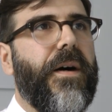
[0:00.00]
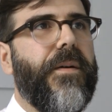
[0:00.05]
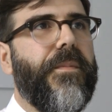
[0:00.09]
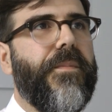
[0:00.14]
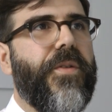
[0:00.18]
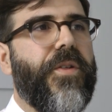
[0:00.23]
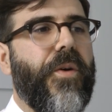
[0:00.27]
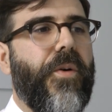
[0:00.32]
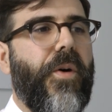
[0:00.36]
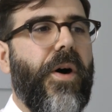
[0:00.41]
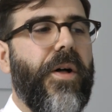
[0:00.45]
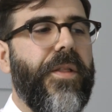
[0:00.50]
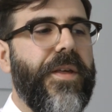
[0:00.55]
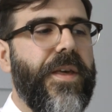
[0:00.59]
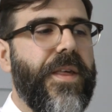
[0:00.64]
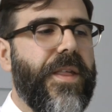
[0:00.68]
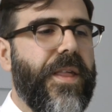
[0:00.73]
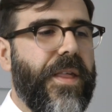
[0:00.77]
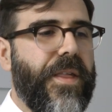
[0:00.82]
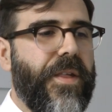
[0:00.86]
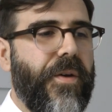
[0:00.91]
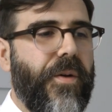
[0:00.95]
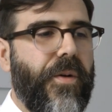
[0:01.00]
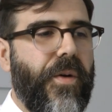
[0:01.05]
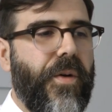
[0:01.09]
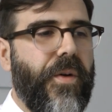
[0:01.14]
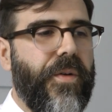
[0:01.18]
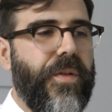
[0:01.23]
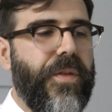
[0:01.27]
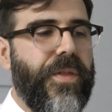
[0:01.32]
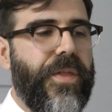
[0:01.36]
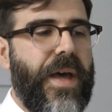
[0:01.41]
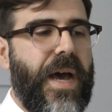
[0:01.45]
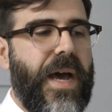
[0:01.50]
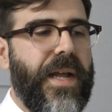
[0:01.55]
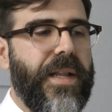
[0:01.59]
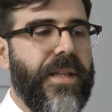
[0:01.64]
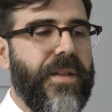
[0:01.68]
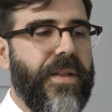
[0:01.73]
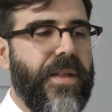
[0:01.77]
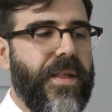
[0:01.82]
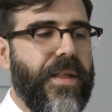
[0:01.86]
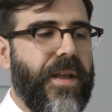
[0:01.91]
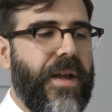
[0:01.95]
Um, so all these, so that